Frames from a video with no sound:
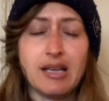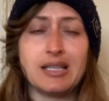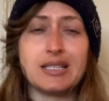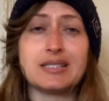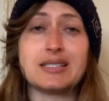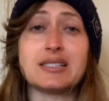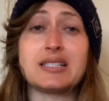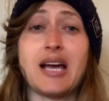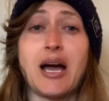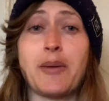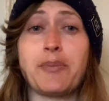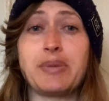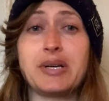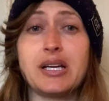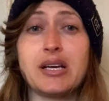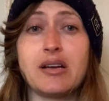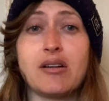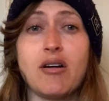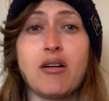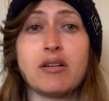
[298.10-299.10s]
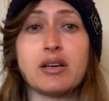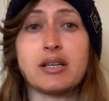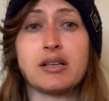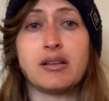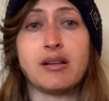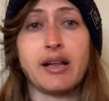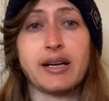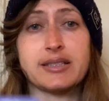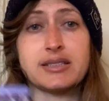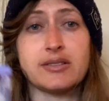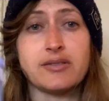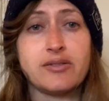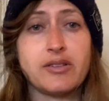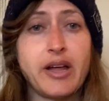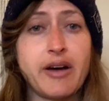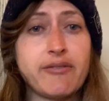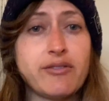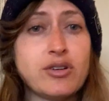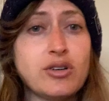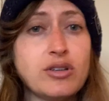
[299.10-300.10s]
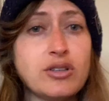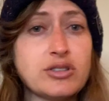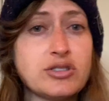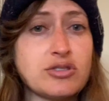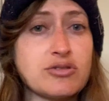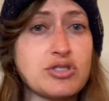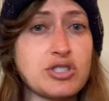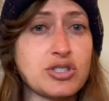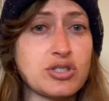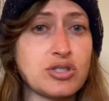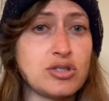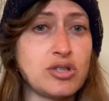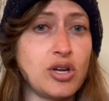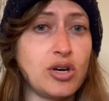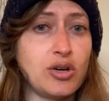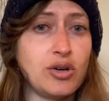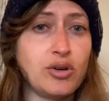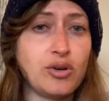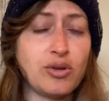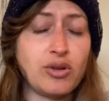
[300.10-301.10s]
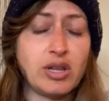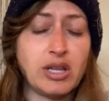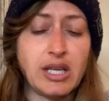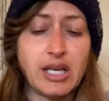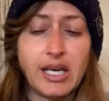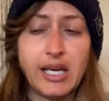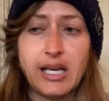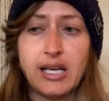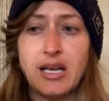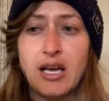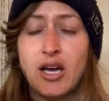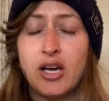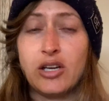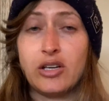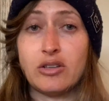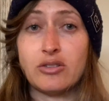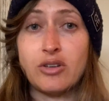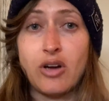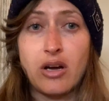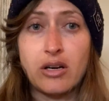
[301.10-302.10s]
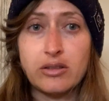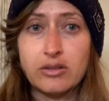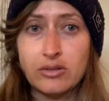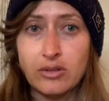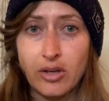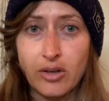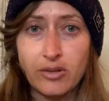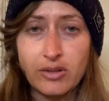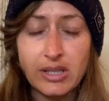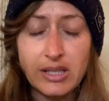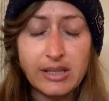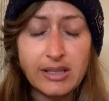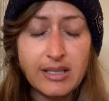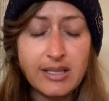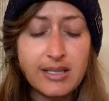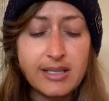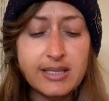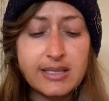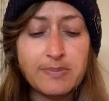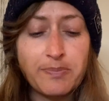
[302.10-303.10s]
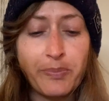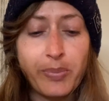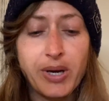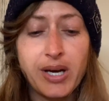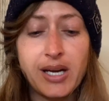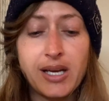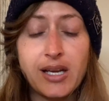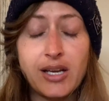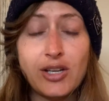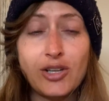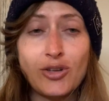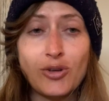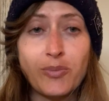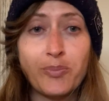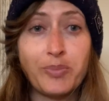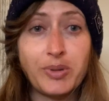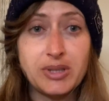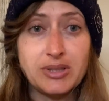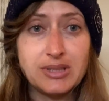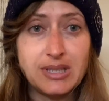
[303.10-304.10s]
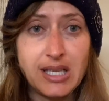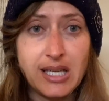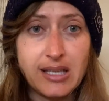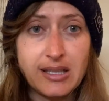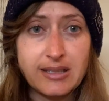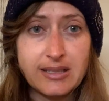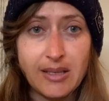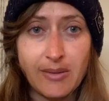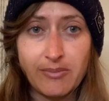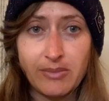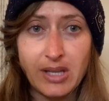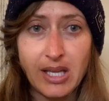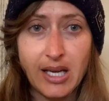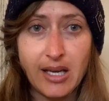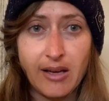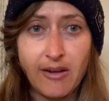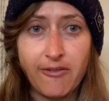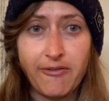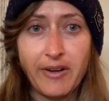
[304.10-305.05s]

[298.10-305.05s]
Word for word: This is happening on a collective level, so just know that you're not alone in this, but you're building something